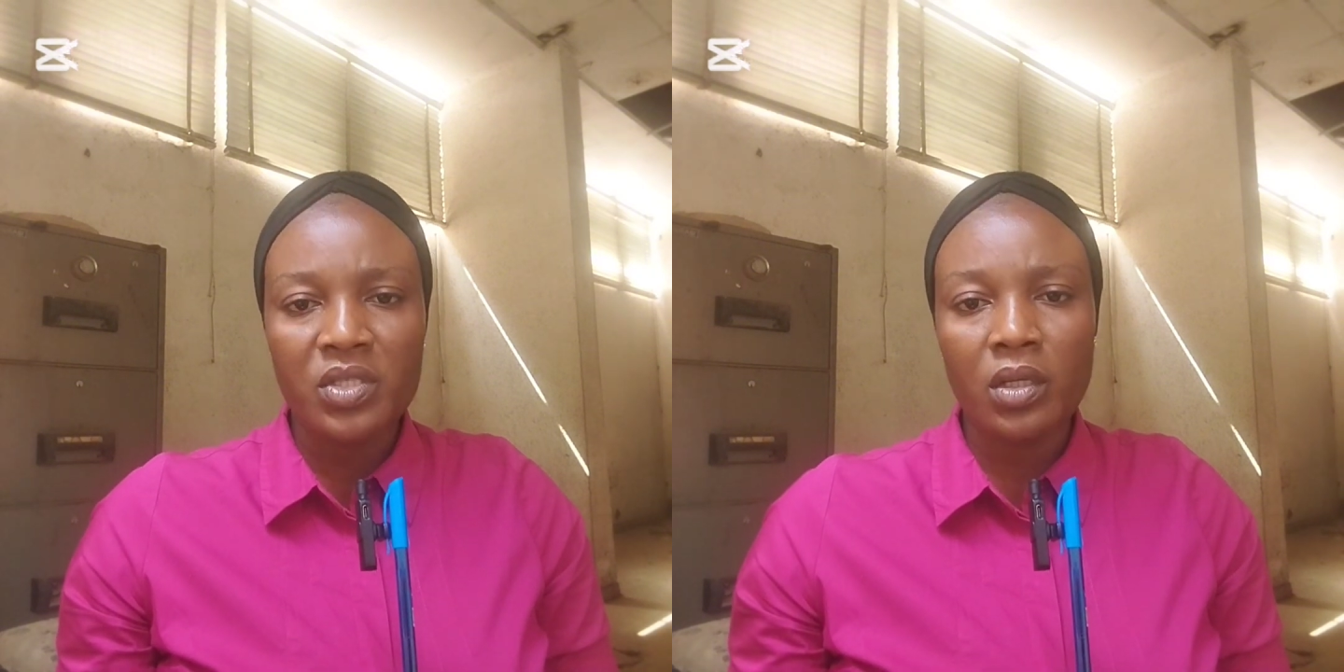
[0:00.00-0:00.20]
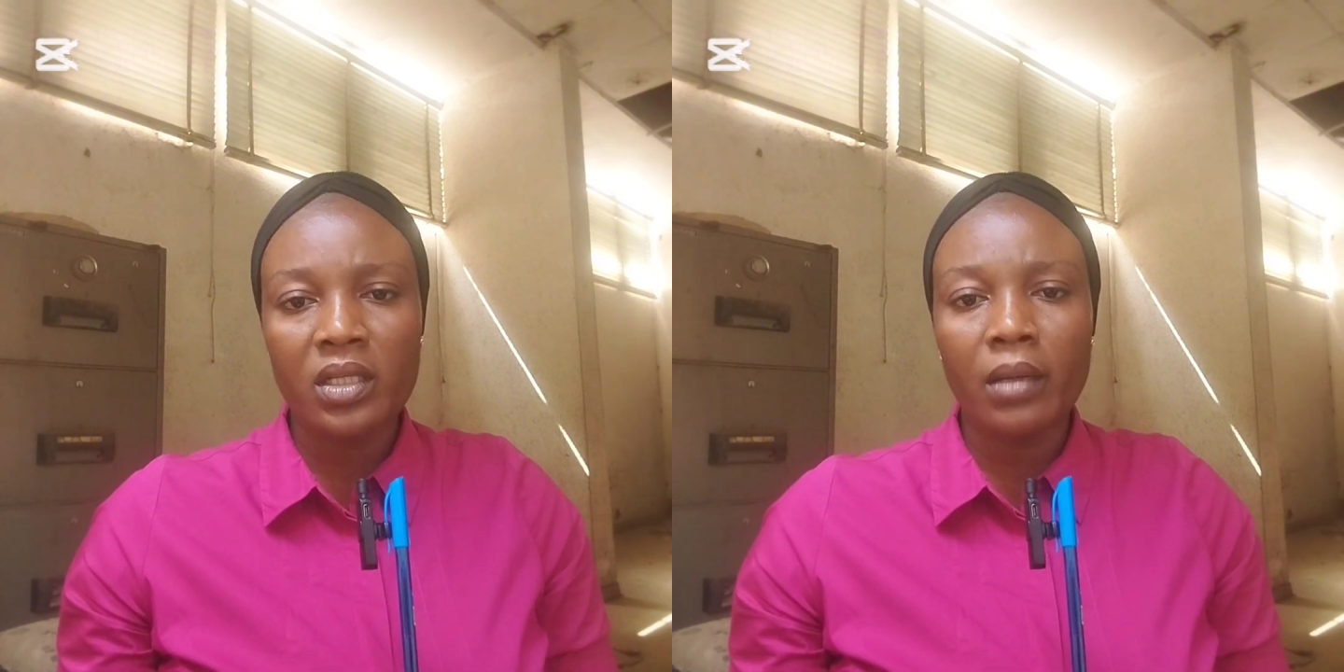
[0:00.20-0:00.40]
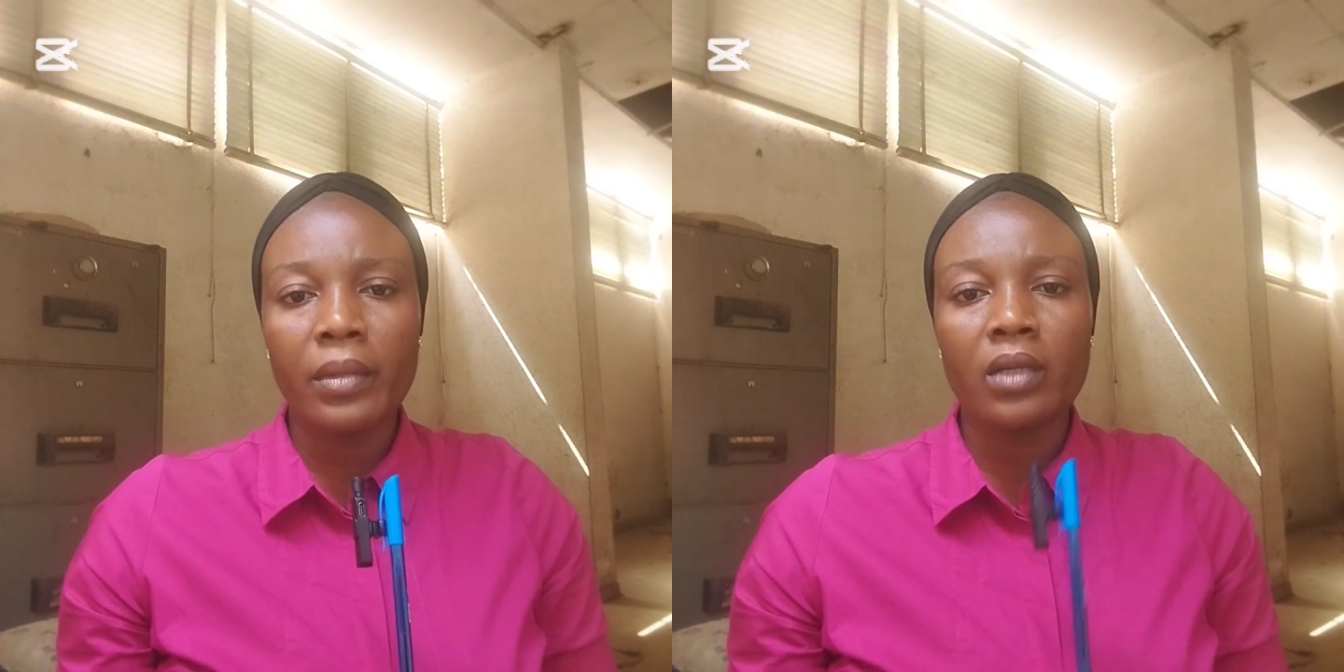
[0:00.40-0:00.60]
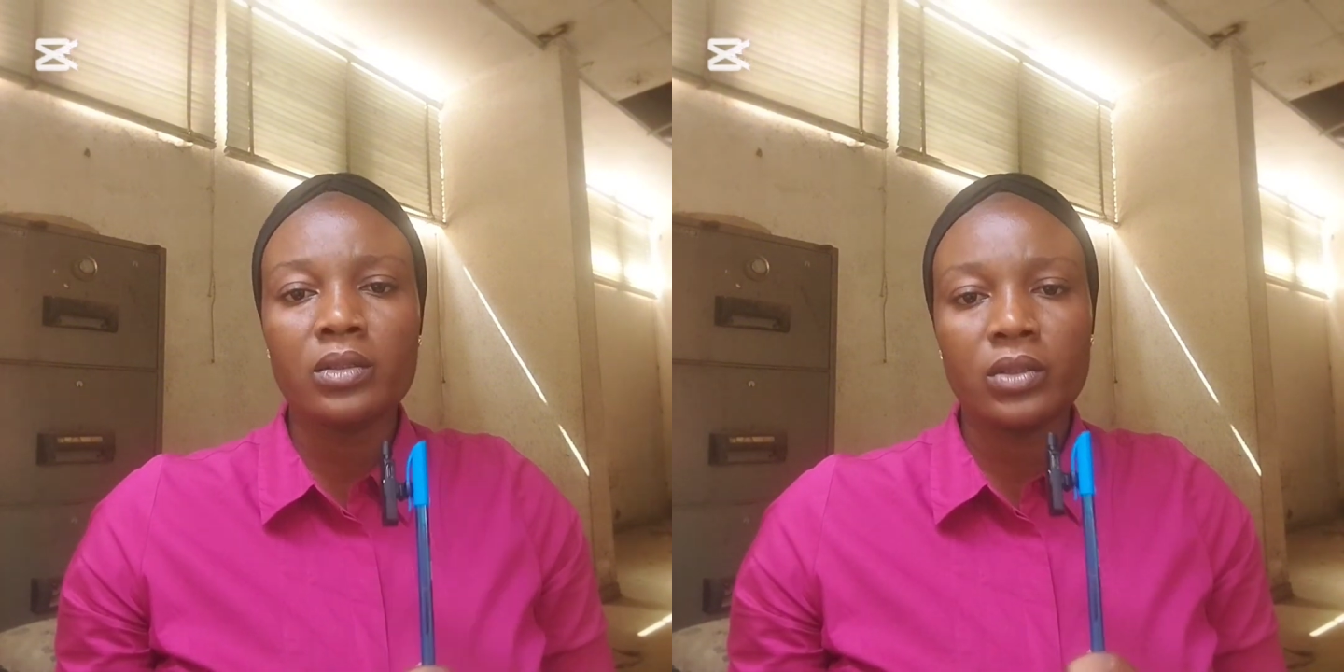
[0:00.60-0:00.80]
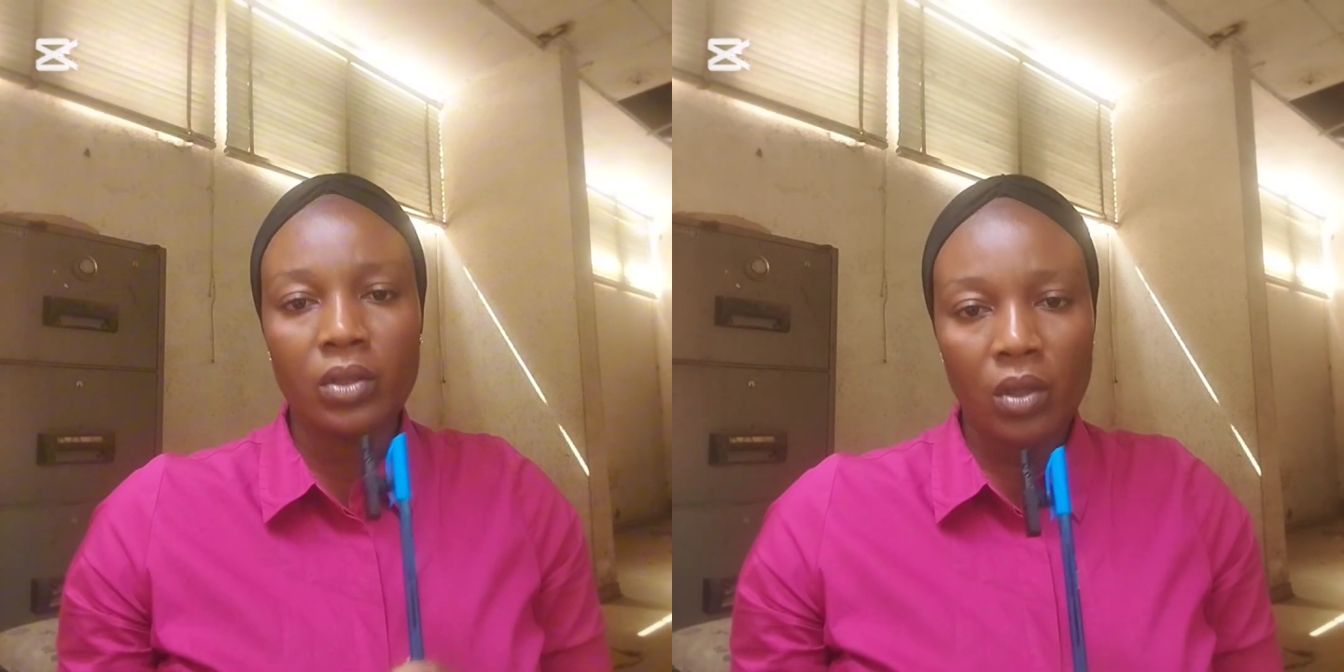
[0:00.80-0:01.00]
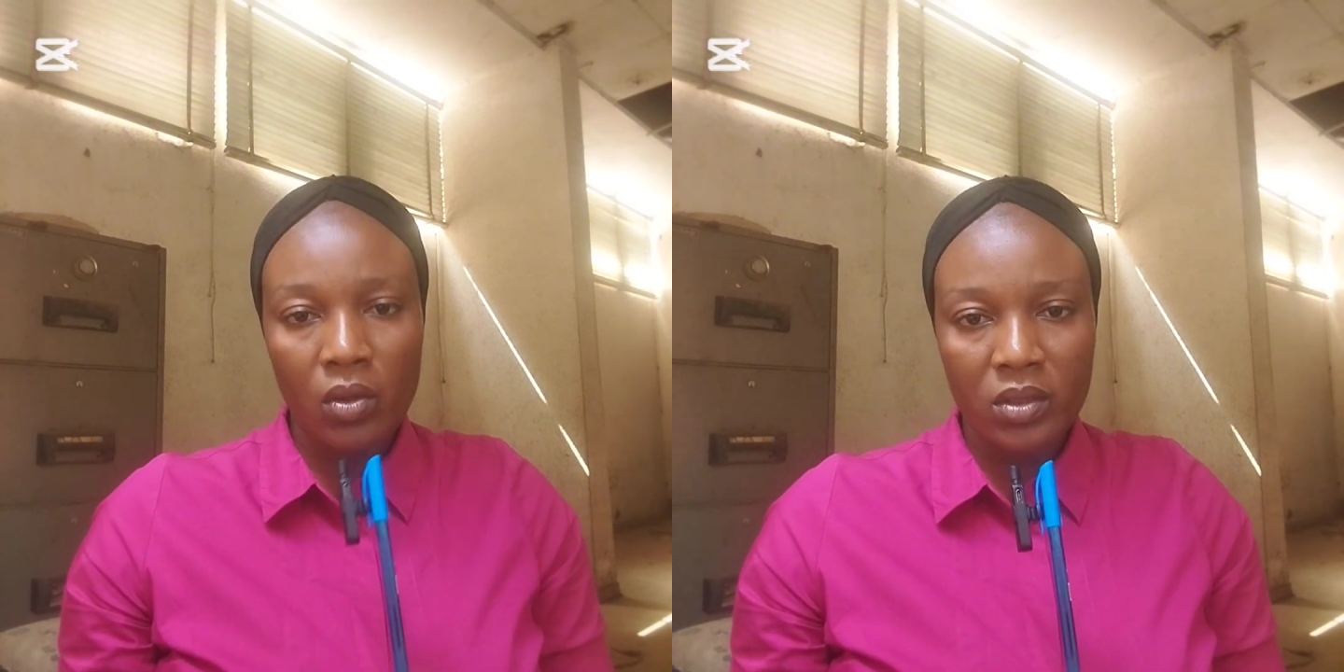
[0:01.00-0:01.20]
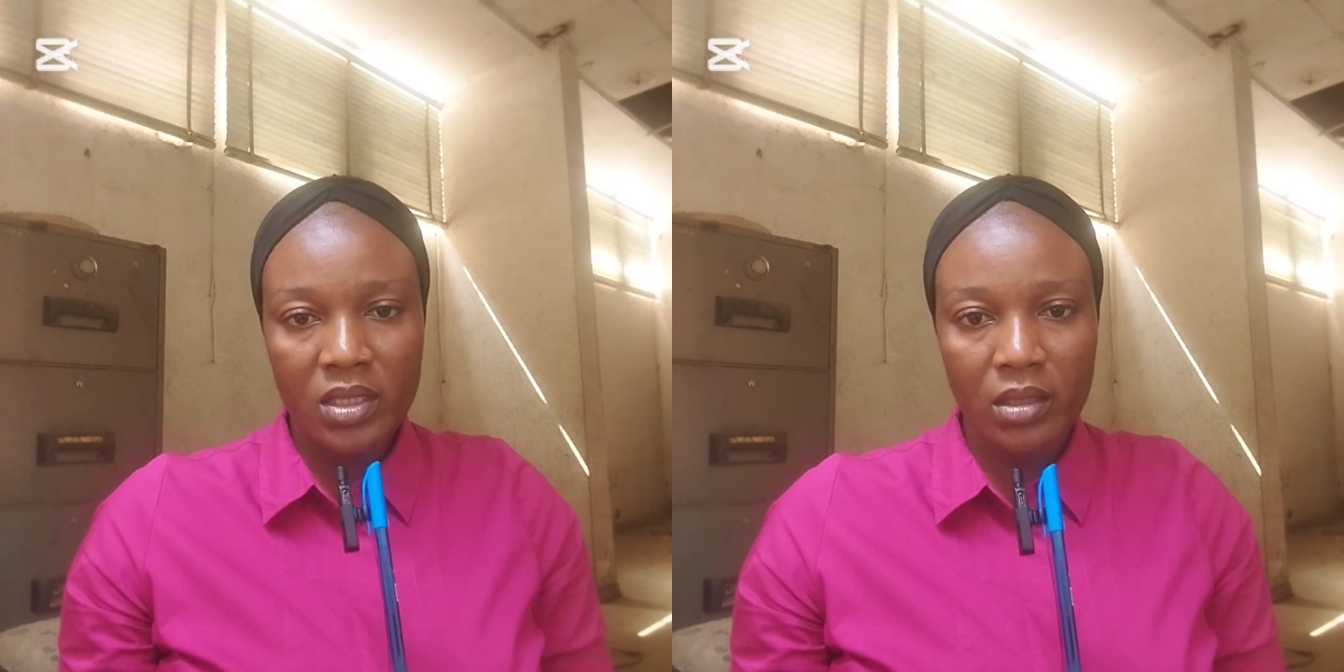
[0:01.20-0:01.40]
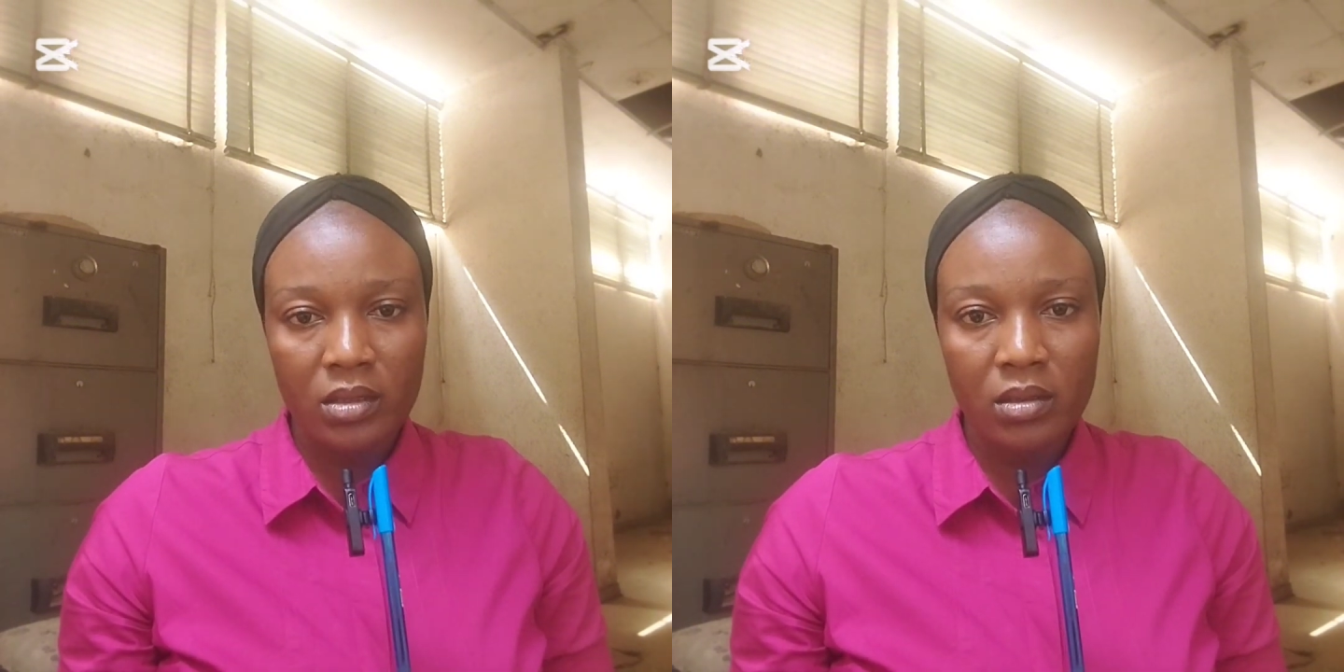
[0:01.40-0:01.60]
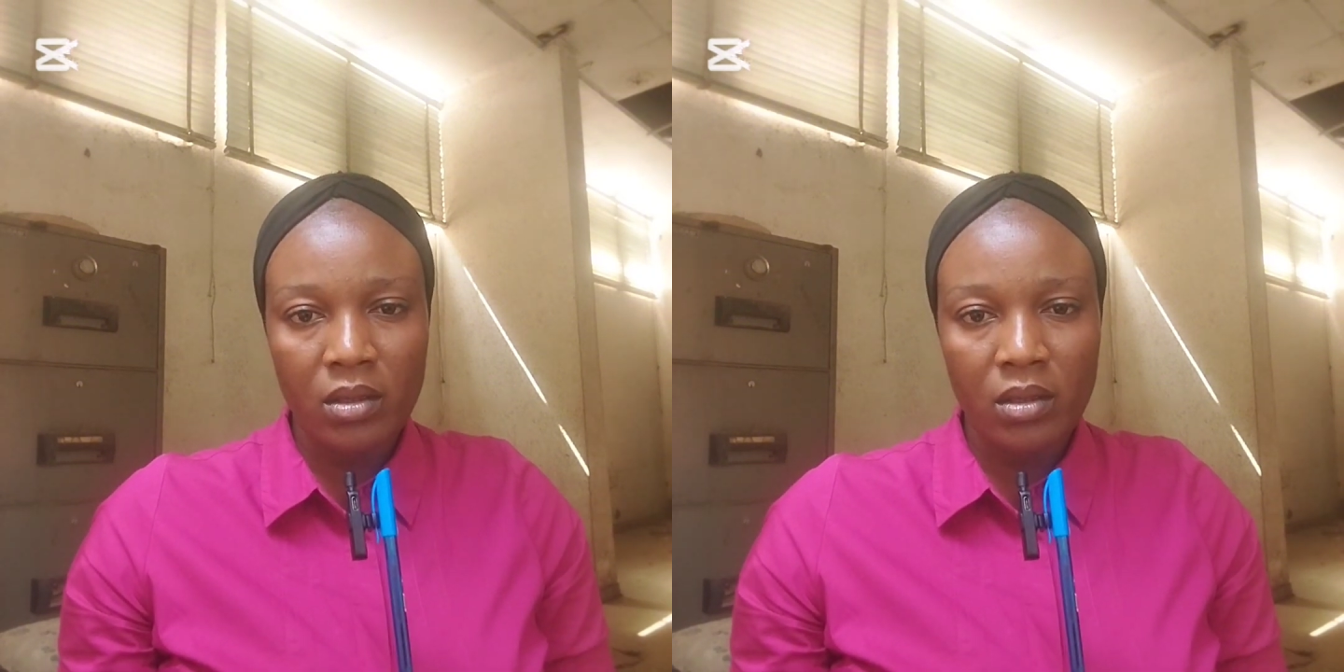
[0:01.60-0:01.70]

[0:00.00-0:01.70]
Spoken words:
talking about your content.